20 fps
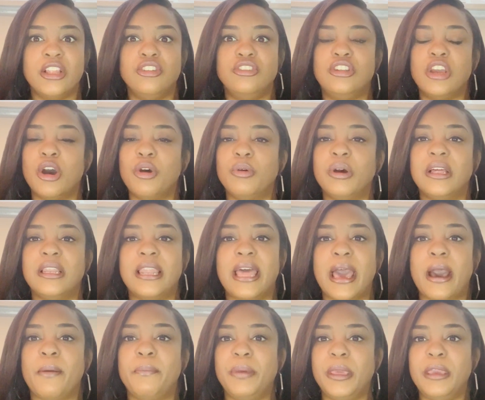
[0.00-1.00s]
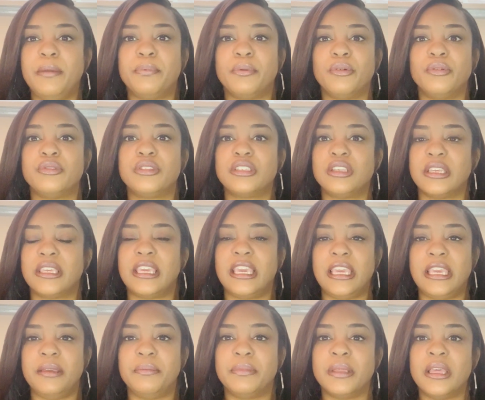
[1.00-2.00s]
Don't allow people to
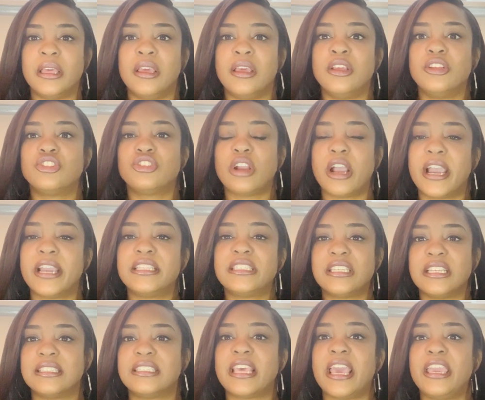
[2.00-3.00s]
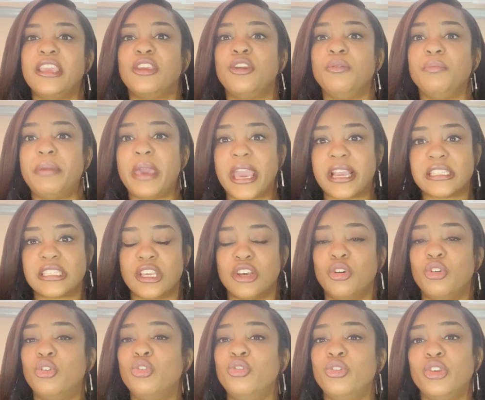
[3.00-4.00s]
keep trying to take you back to
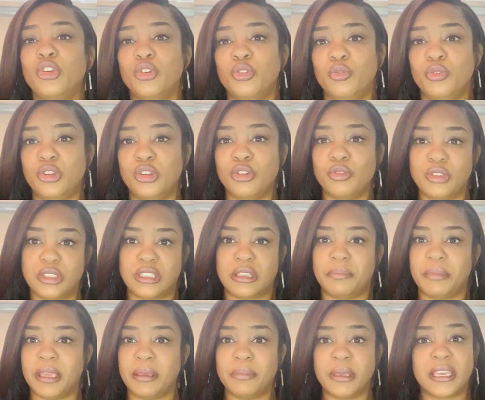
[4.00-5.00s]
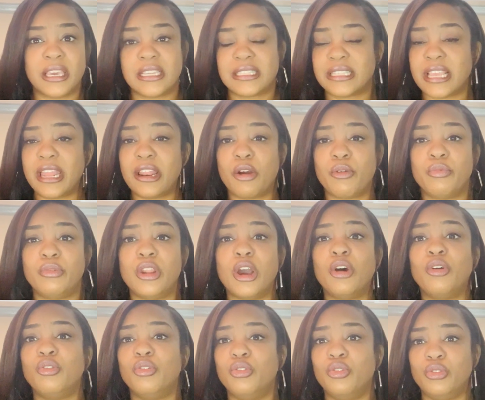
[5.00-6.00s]
who you used to be, because they don't
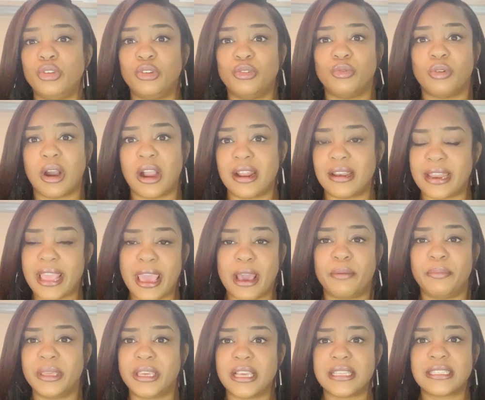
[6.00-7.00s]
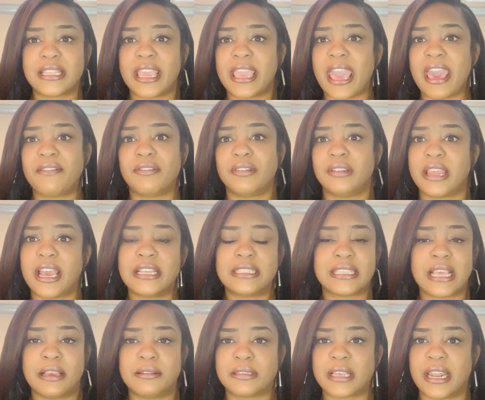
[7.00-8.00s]
know who you are now, because they haven't. 9
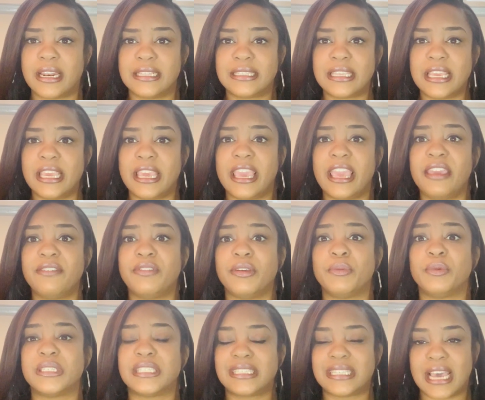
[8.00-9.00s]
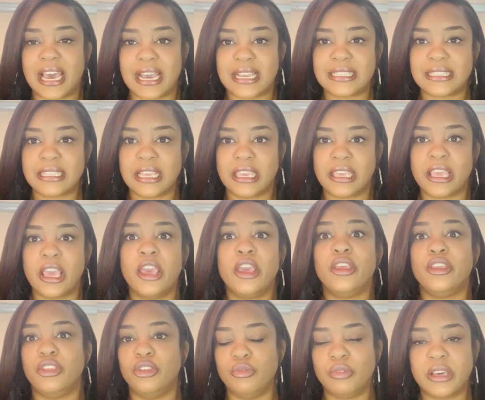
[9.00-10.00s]
times out of 10, if it was toxic,
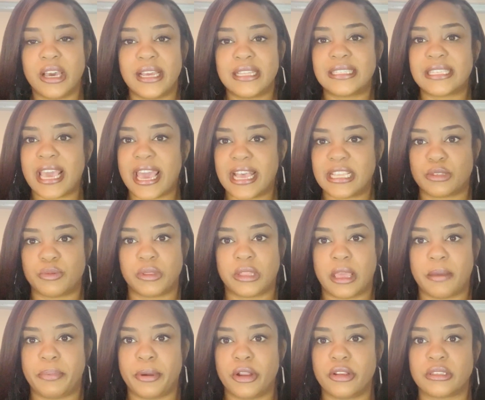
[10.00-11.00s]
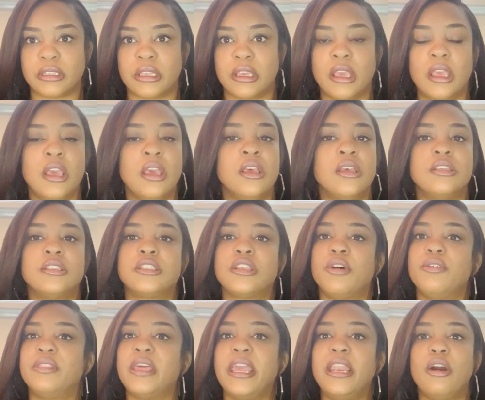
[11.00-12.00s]
you cut ties with that person.
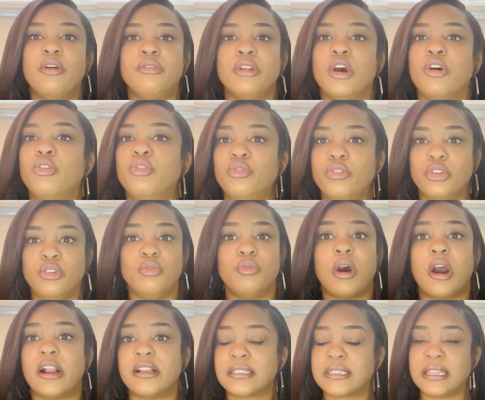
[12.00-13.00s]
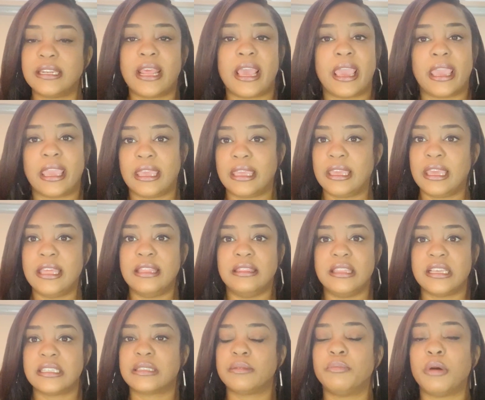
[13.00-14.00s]
So they don't know who you are today in
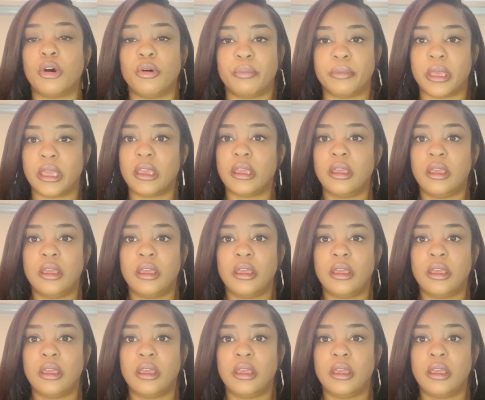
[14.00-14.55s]
this moment.